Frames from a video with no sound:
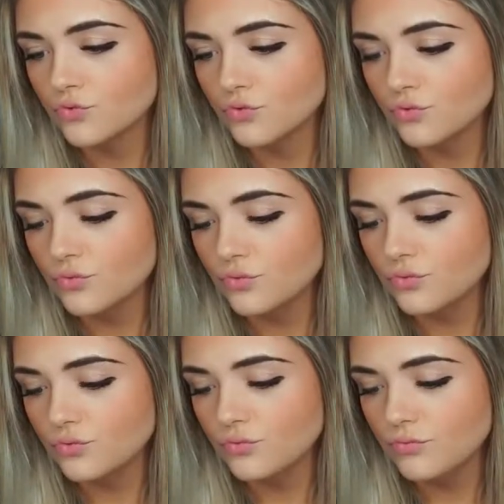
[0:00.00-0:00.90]

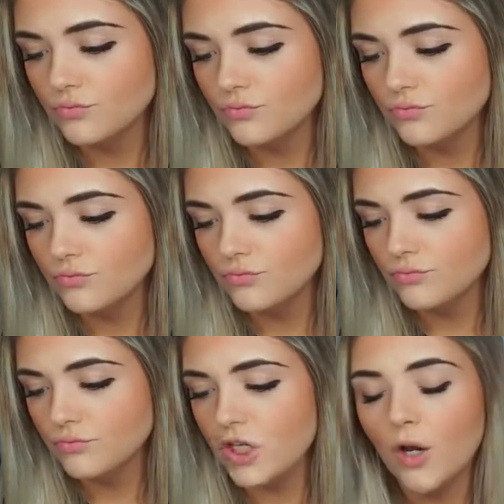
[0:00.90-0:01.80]

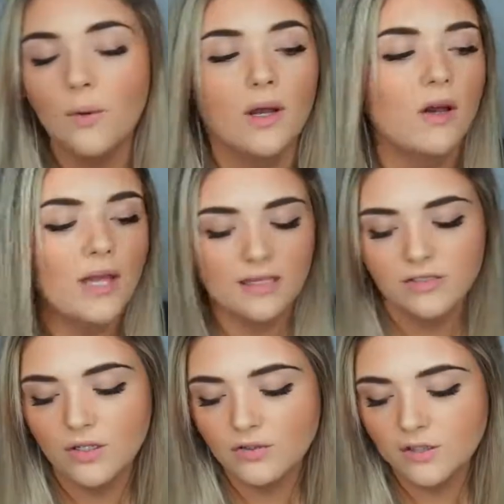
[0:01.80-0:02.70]
Mm. Oh, okay.
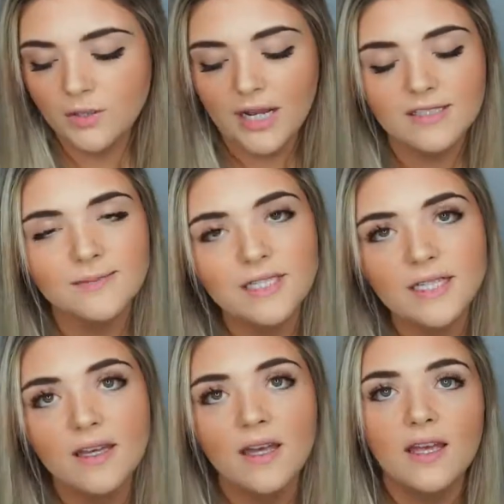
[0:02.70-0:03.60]
So someone asked
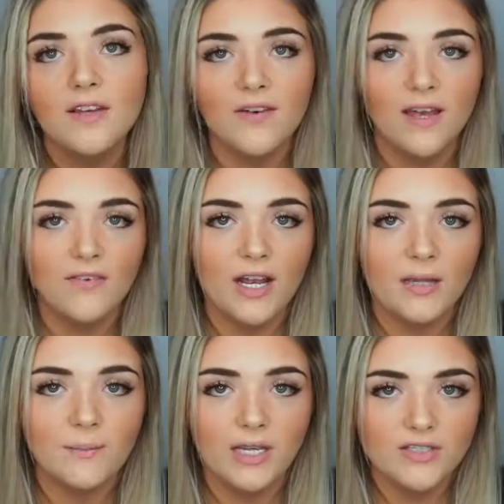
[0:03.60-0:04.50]
me if I ever
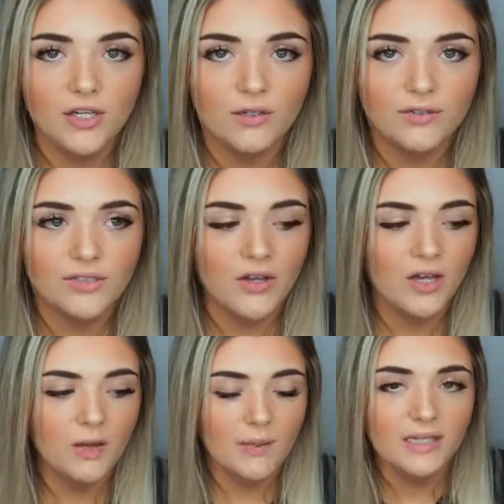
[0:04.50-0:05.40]
had plateaus.
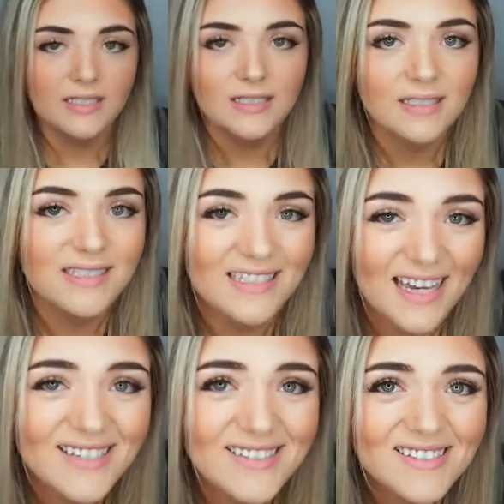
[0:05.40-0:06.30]
Um,
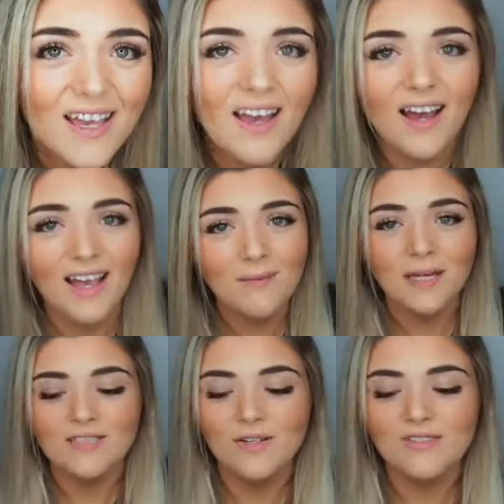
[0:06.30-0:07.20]
yes, I had
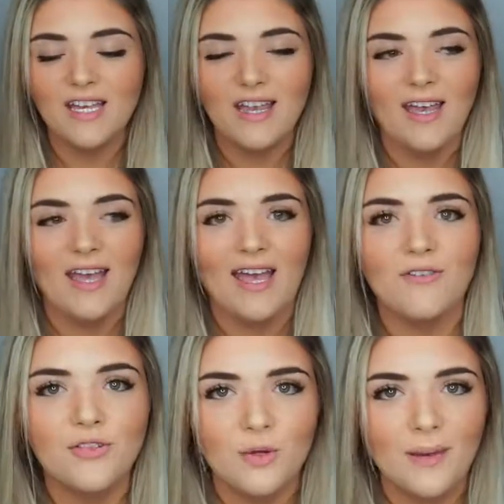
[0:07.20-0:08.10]
plateaus like
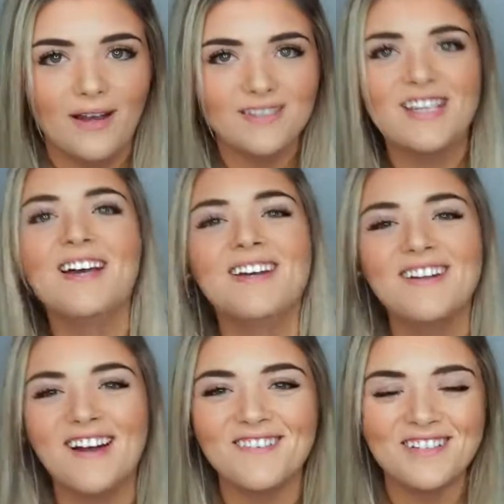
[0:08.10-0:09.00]
every three pounds.
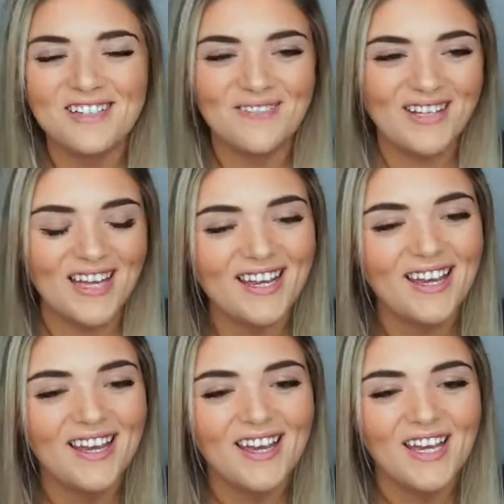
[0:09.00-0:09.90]
Not really, but
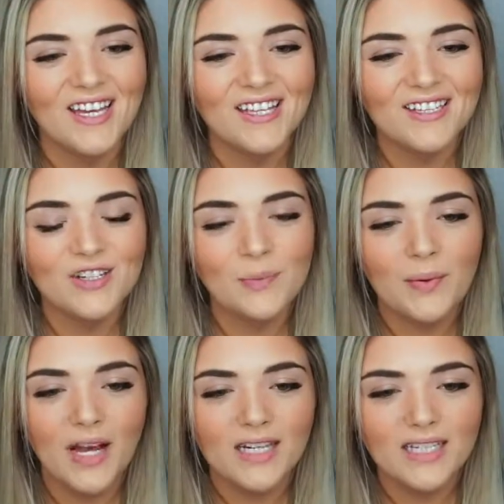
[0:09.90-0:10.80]
like your
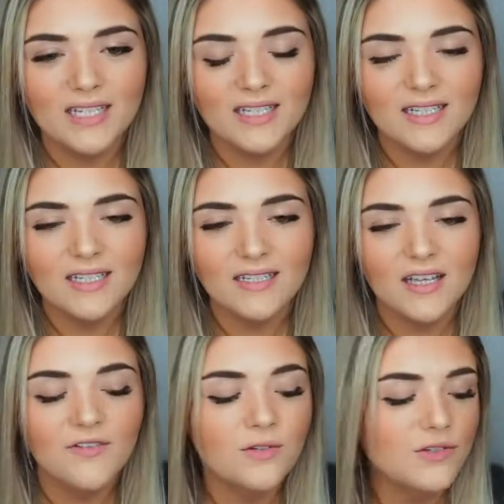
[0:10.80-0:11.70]
body,
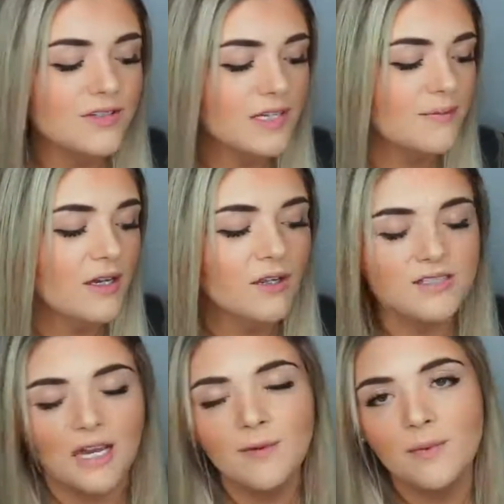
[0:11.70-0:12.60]
if you do the same thing all
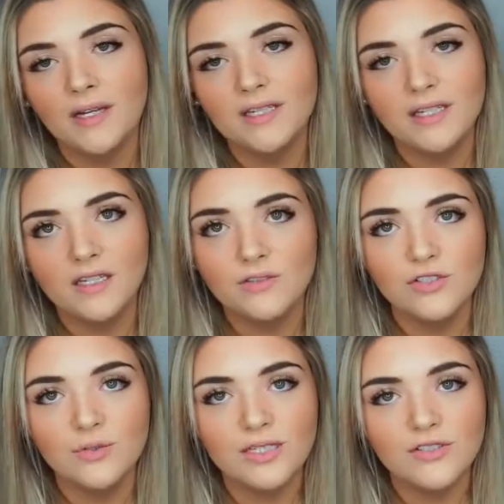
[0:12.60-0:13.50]
the time, your body can get
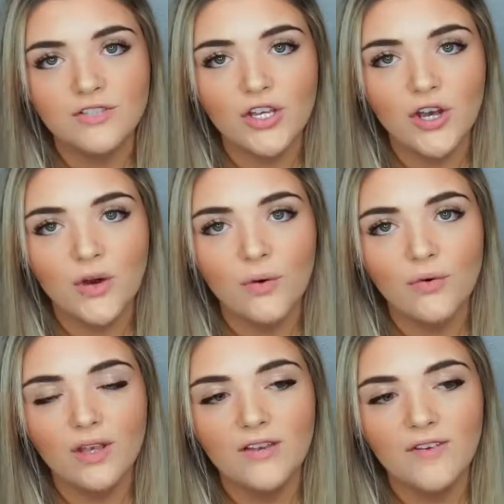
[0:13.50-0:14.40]
used to it.
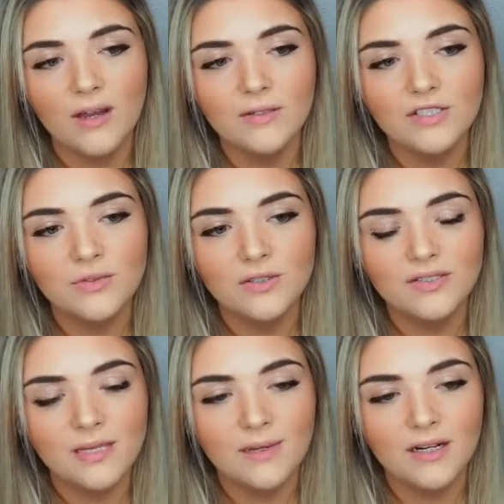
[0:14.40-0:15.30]
So if I was doing
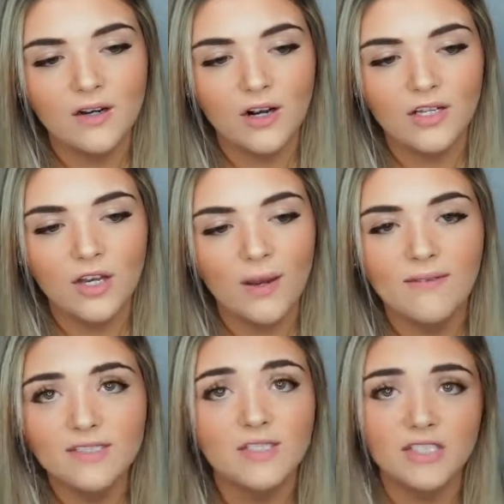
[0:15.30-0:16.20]
the same kind of cardio
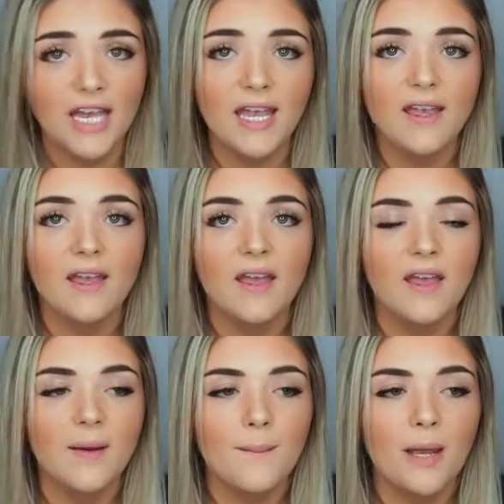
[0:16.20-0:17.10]
every single day,
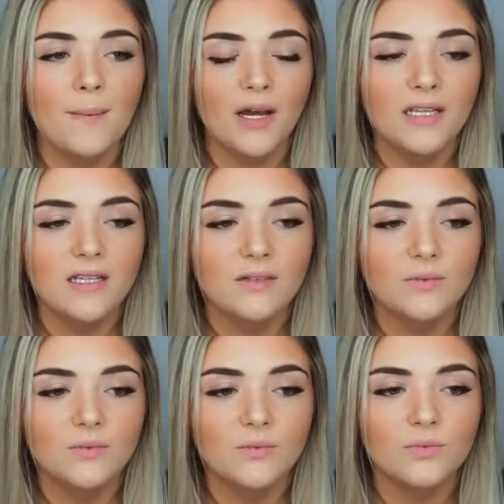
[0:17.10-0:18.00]
my
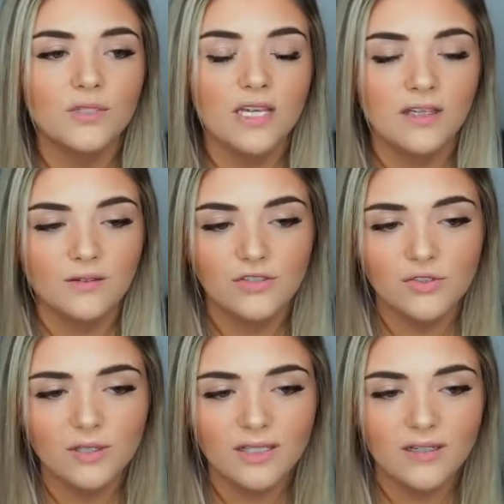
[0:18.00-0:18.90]
body would get used
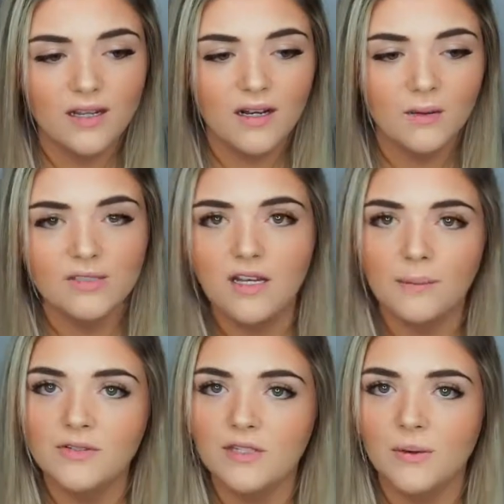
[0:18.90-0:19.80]
to it and I would
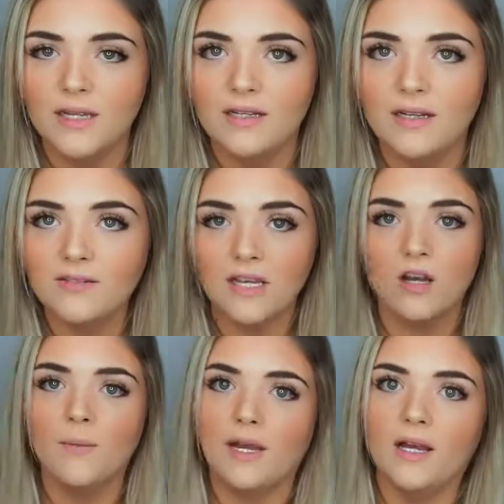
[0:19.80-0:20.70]
stop losing weight. And I was like,
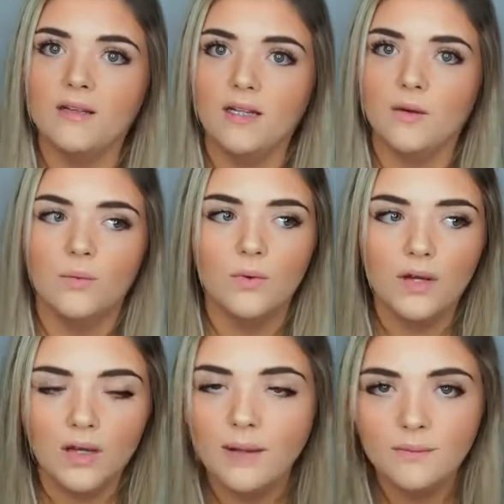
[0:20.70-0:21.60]
oh my God, like
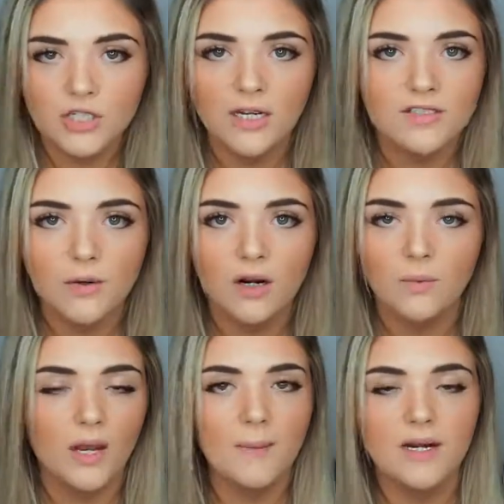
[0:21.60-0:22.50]
what? I'm trying so
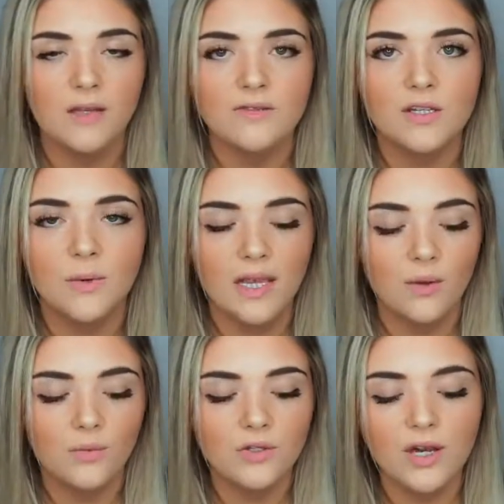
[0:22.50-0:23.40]
hard. Why am I not losing
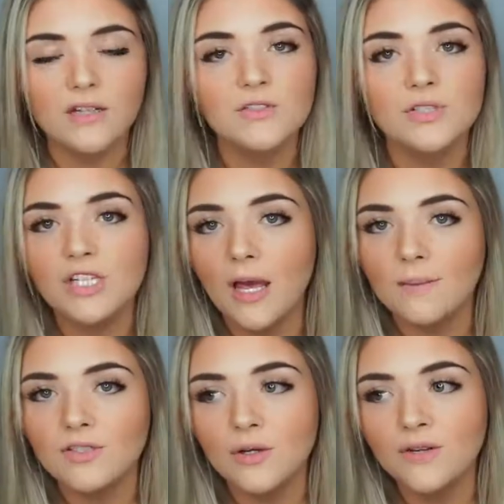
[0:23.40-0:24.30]
weight? Well, you got to switch it
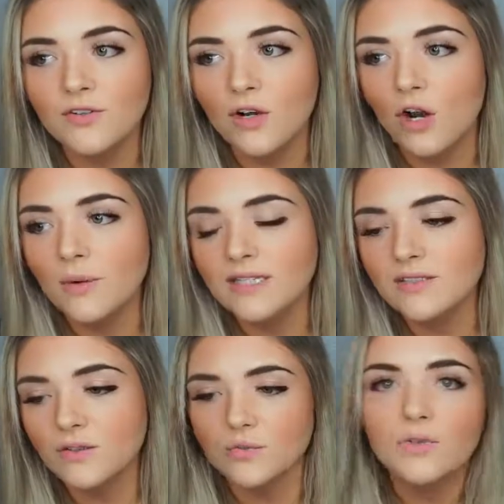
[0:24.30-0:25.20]
up. So if you're
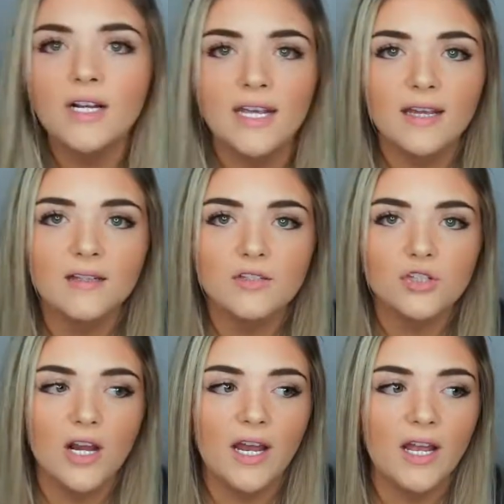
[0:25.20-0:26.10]
always running,
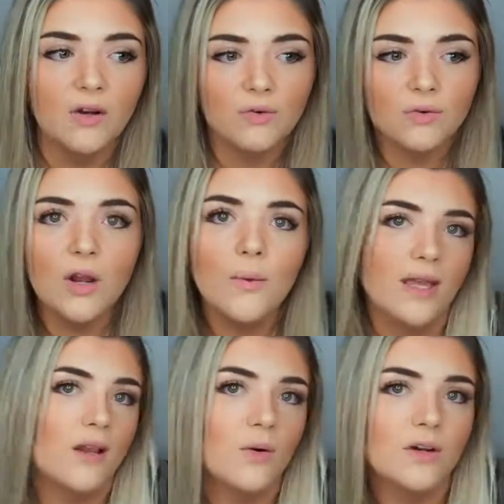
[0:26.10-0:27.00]
try
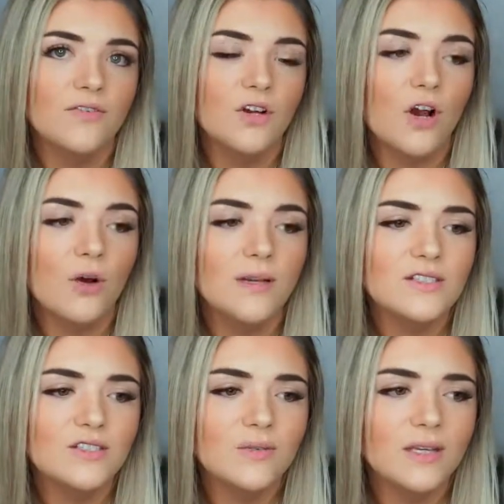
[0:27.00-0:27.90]
rowing. Or if you're
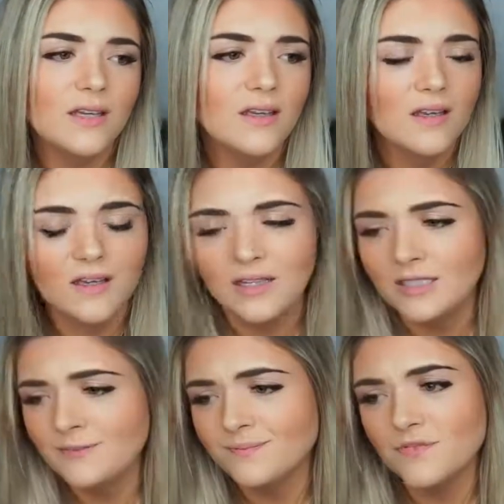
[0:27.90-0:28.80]
always doing
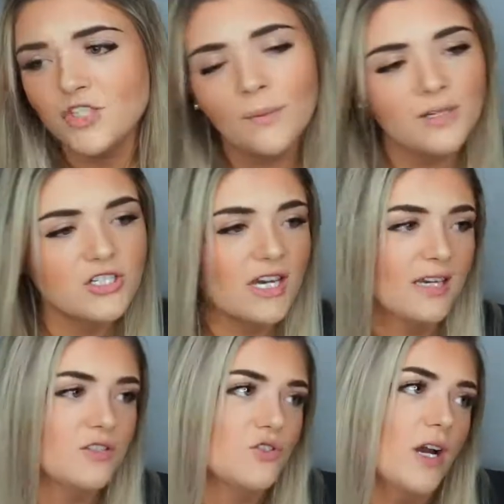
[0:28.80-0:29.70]
jumping
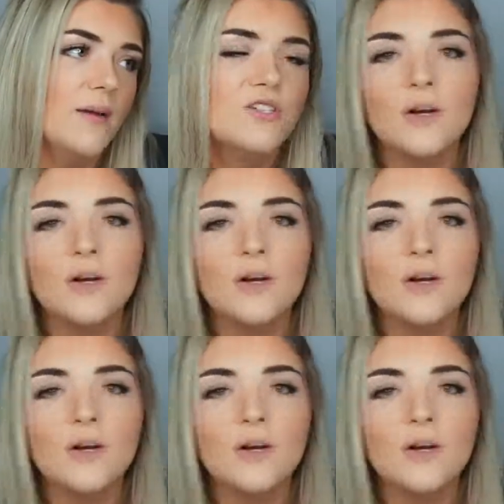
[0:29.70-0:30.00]
jacks, try